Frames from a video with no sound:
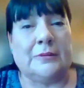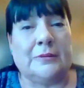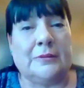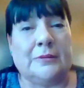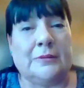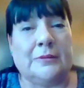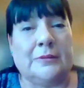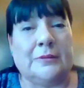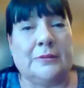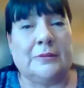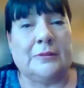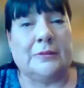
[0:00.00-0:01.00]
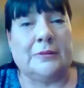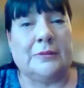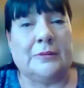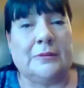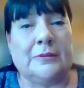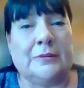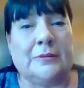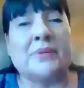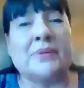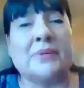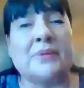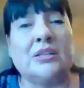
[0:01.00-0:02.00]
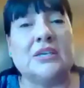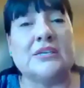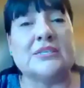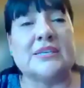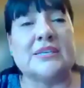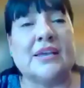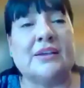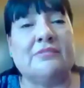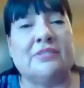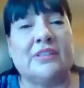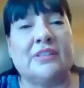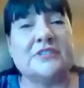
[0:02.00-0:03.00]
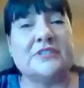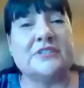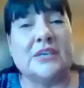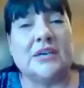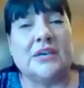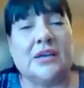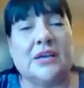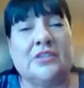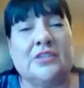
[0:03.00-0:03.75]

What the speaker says: I have met with some of my colleagues that have left